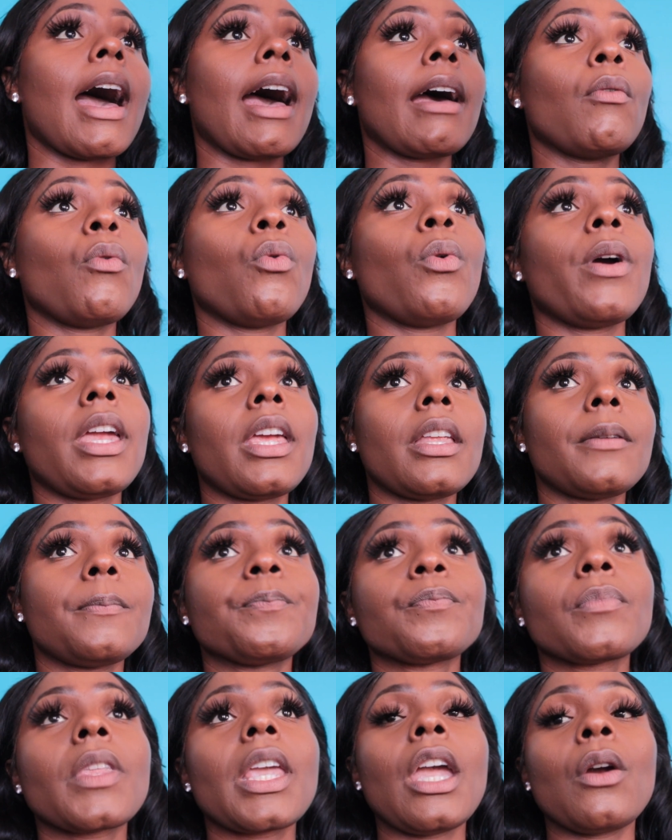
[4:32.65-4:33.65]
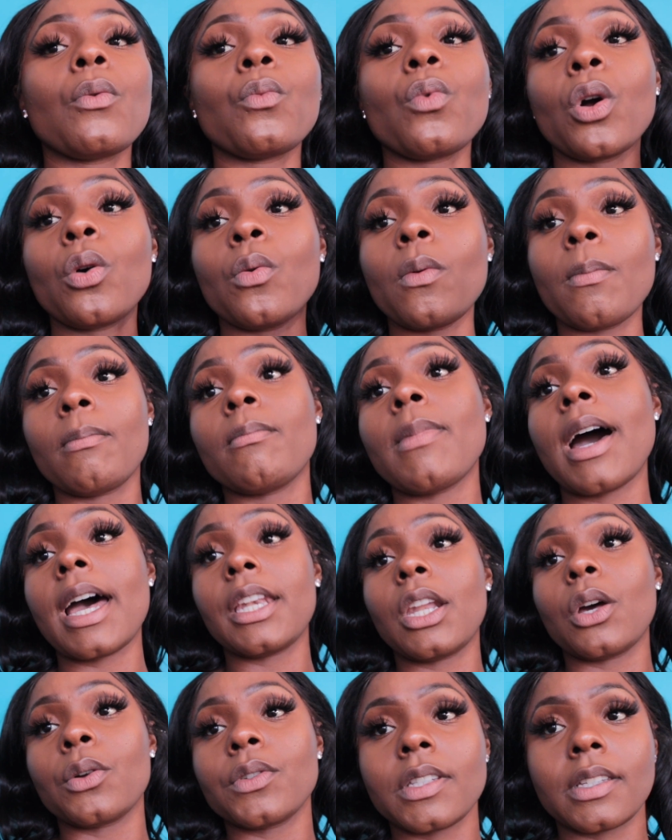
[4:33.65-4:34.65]
I went and wrote my
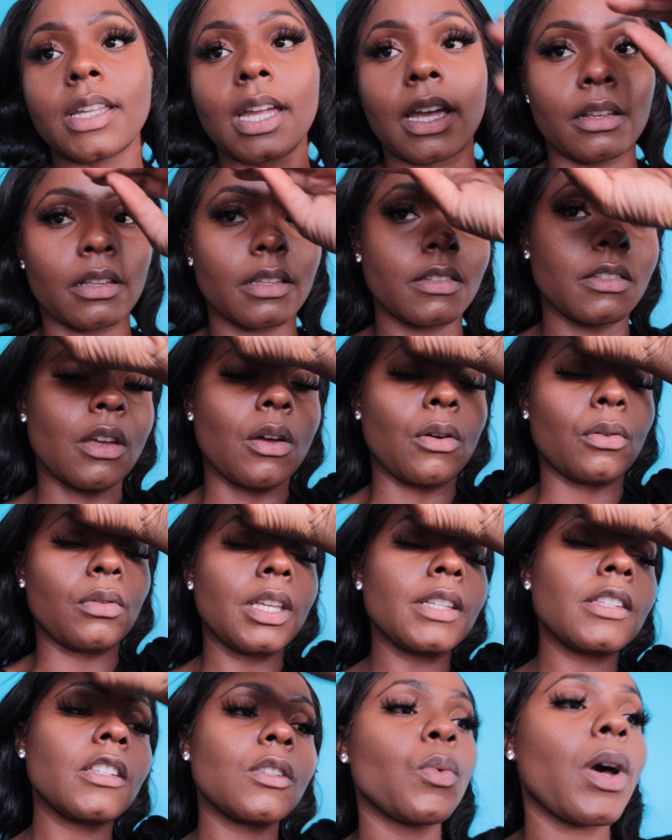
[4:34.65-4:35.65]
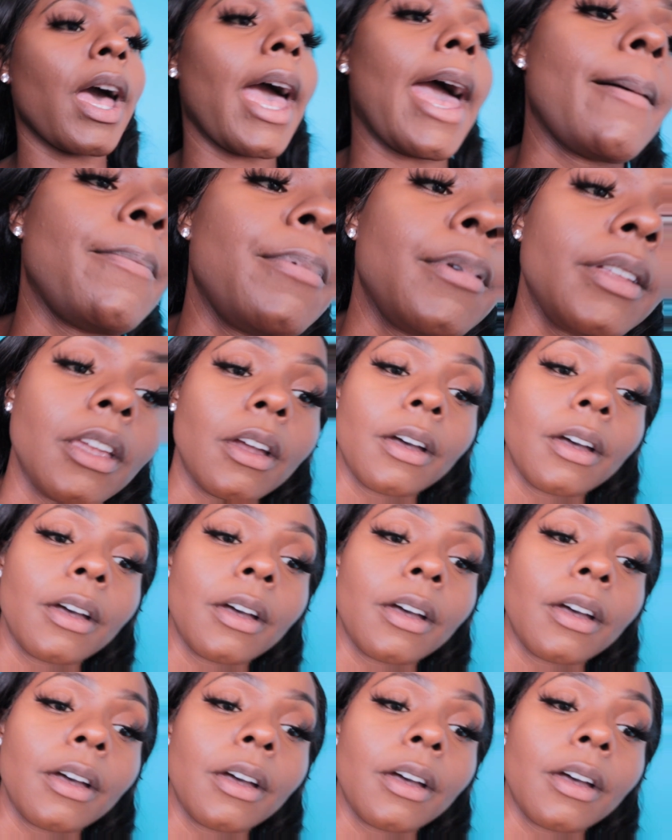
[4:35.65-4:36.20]
notes down. So this is what happened,